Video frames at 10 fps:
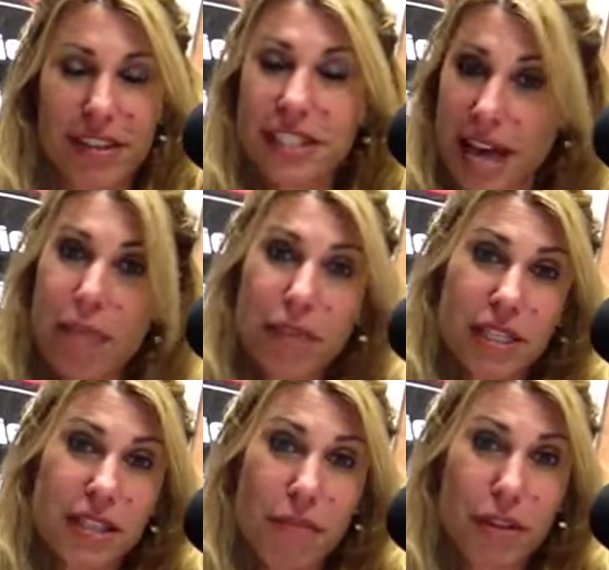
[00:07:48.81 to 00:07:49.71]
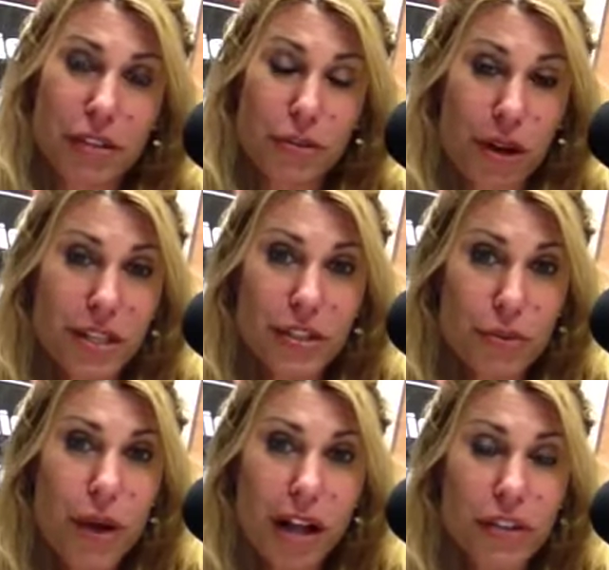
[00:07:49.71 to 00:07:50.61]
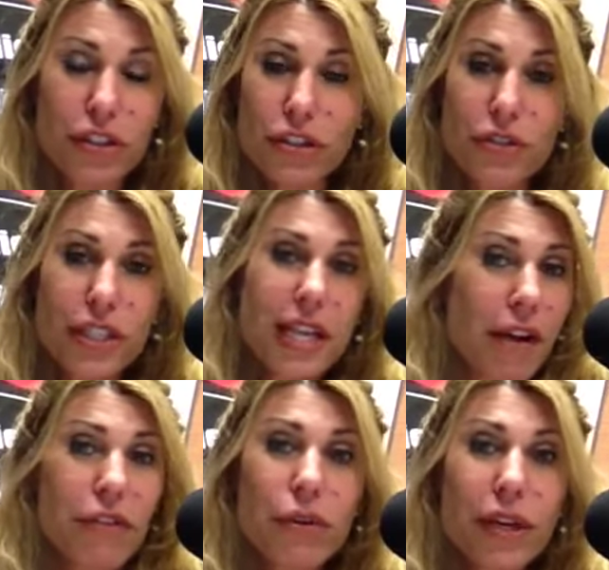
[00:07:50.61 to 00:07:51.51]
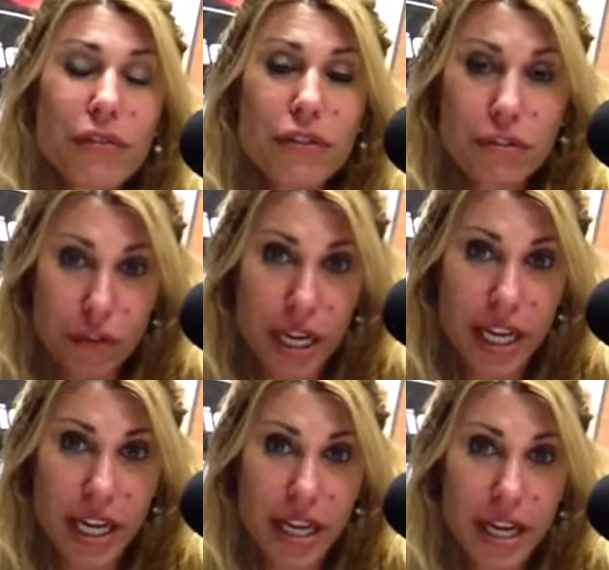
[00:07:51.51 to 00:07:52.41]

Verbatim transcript: because that means something to us as well to do this every week for free